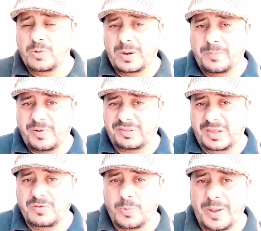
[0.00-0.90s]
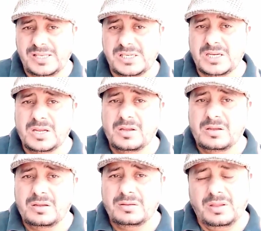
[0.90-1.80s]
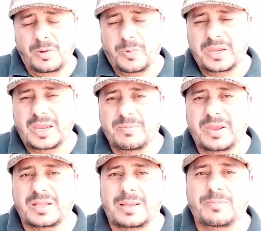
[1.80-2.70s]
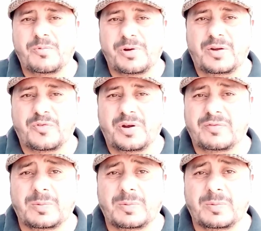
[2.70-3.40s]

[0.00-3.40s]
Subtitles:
who can perceive you much, then we can make them real friends.